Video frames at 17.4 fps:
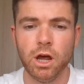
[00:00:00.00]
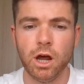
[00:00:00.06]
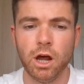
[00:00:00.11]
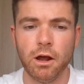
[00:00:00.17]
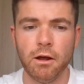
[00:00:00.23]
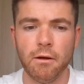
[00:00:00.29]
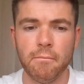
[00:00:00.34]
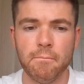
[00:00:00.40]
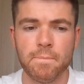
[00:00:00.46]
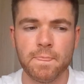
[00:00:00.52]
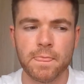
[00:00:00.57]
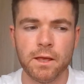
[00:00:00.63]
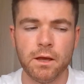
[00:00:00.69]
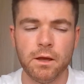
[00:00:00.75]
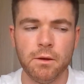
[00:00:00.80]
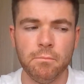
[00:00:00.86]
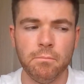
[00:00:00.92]
Um,
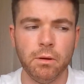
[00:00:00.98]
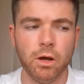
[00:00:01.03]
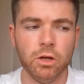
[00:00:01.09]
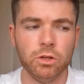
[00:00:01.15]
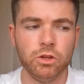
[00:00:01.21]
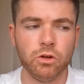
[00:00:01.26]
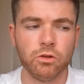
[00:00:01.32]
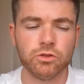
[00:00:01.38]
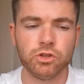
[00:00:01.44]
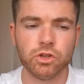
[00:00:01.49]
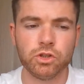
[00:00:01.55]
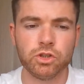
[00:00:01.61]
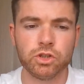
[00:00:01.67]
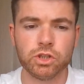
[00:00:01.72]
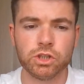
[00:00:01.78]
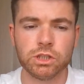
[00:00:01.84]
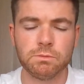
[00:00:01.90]
but not
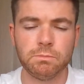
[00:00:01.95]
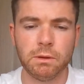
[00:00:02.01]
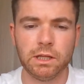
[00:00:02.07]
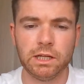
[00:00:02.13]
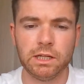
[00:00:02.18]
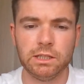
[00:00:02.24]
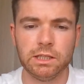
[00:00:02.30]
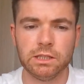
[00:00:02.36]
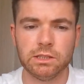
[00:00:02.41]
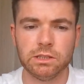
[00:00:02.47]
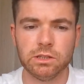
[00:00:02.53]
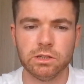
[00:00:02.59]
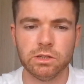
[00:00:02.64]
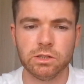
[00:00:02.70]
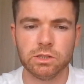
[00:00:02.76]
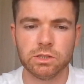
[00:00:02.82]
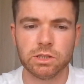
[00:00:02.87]
just spinning
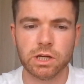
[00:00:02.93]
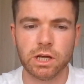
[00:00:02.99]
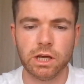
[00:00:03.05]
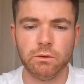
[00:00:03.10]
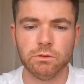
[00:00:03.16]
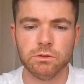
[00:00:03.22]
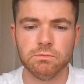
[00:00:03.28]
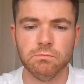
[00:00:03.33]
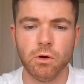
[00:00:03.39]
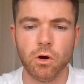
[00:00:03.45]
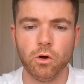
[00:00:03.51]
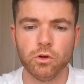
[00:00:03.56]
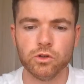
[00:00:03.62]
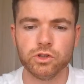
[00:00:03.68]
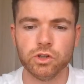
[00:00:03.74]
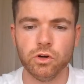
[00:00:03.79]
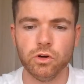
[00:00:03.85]
dizziness, it was
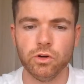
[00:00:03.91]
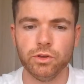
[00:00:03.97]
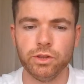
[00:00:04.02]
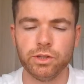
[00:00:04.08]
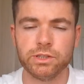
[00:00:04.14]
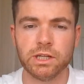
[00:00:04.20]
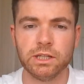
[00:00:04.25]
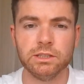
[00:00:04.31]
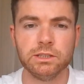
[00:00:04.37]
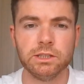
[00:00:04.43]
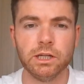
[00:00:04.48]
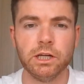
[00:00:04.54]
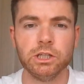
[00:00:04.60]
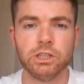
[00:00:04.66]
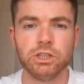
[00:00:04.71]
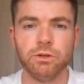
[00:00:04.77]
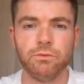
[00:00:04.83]
more so the
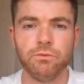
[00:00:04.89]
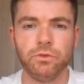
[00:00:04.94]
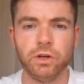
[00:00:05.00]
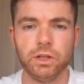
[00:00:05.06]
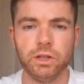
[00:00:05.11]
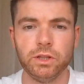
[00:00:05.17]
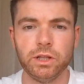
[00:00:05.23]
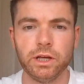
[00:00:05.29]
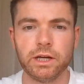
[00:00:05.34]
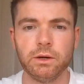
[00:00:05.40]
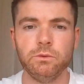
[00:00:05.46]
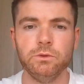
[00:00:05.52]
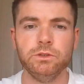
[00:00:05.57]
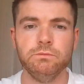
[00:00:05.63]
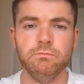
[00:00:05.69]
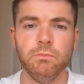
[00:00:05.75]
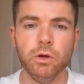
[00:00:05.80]
sensation of feeling like I
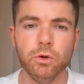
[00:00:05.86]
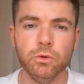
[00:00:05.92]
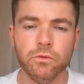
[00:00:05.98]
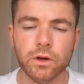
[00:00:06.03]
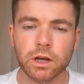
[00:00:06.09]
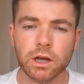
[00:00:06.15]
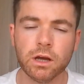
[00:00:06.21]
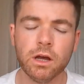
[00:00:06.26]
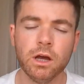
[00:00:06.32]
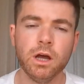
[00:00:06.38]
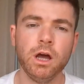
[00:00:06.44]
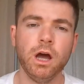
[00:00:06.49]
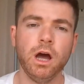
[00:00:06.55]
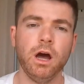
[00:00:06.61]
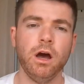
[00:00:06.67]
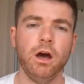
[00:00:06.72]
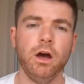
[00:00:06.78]
was moving,
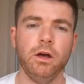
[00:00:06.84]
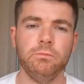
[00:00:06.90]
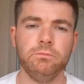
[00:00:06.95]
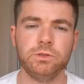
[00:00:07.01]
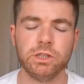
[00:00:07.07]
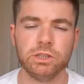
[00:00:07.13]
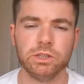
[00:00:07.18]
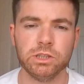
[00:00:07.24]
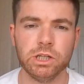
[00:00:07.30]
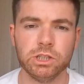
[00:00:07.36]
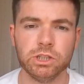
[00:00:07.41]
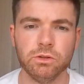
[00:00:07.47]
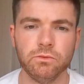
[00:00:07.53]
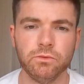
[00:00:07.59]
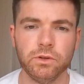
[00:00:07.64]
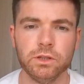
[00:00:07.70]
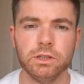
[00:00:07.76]
sensation
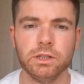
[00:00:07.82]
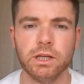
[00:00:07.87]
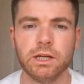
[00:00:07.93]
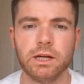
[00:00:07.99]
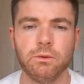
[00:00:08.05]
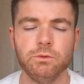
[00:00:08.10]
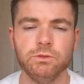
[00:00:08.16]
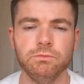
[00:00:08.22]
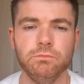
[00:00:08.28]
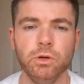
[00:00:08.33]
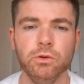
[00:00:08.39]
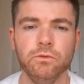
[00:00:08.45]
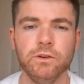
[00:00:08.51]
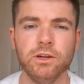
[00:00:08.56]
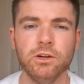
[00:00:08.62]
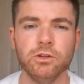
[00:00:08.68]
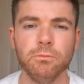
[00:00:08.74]
of feeling like I was
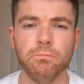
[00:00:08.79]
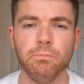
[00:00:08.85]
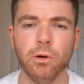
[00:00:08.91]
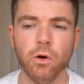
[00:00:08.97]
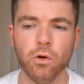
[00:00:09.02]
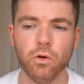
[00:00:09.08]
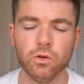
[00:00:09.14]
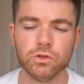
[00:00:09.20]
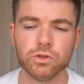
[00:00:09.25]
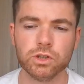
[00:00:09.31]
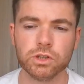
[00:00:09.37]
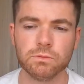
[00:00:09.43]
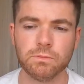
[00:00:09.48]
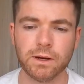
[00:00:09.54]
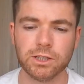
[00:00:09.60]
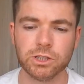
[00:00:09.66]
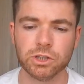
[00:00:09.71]
moving on a boat,
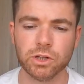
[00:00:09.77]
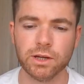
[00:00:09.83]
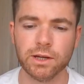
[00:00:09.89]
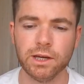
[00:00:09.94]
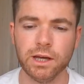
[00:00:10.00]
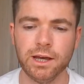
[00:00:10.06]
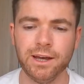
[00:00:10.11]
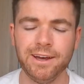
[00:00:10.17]
especially,